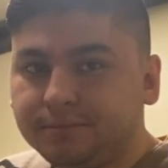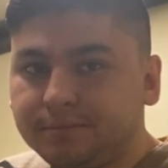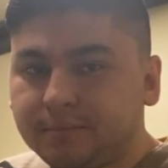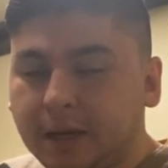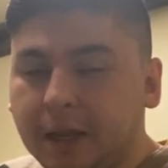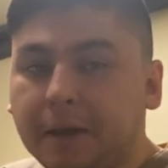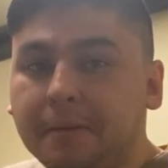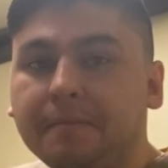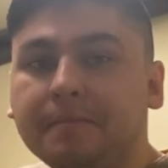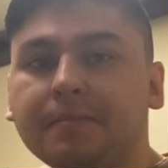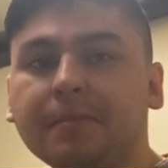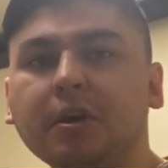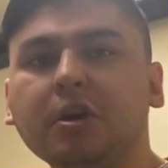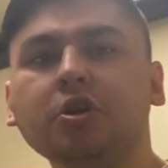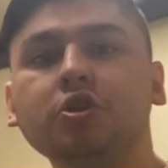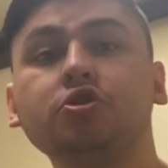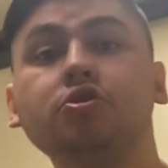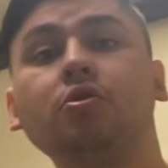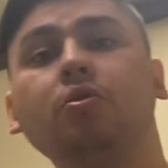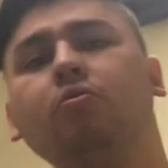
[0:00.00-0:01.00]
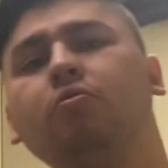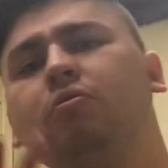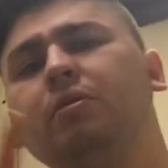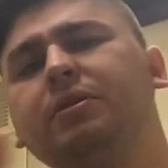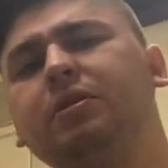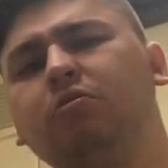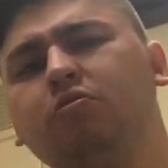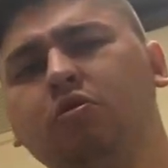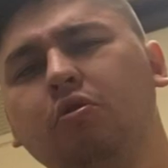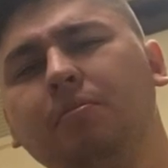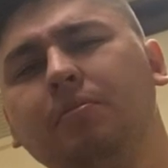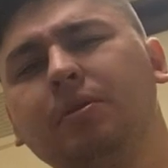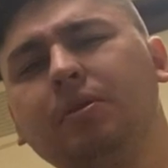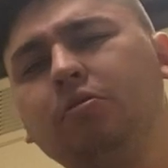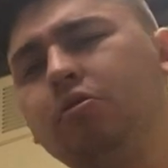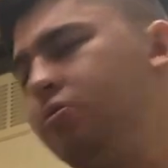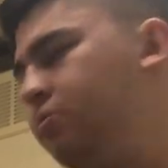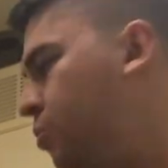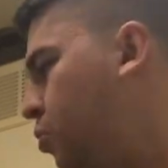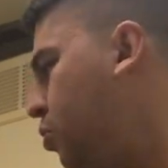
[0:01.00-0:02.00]
Okay? So what the Roman
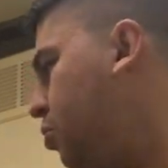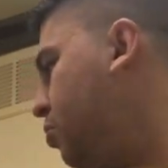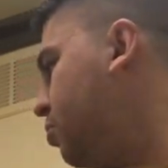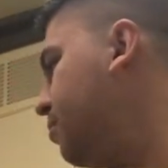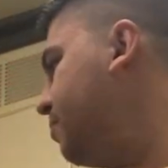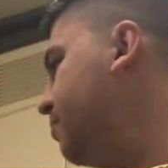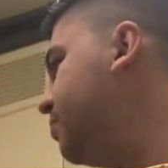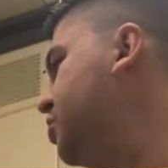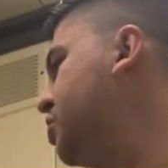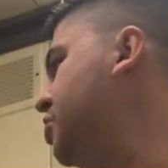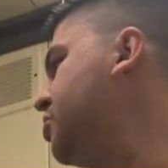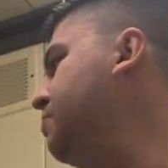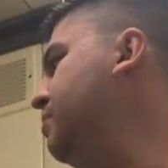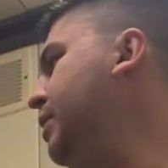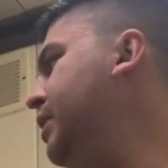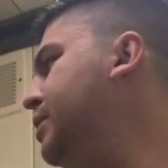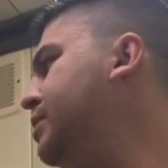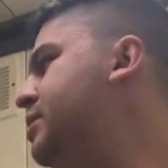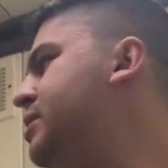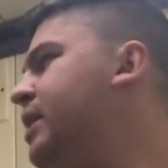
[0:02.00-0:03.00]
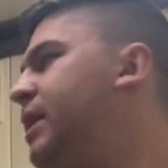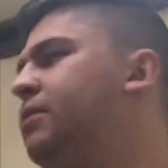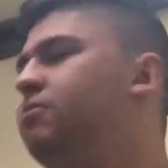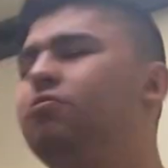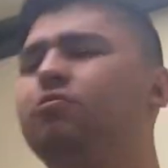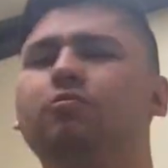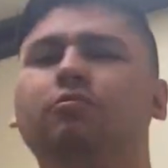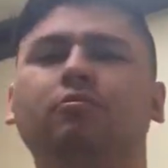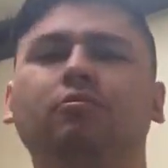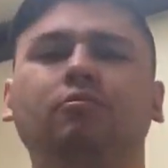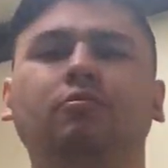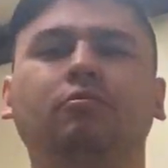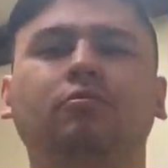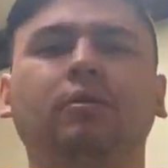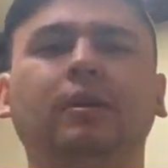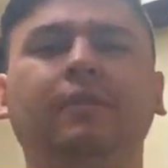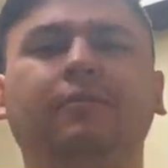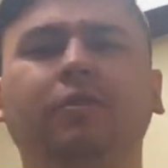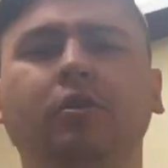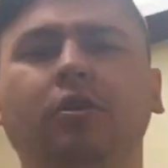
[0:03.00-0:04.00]
numeral just means, and if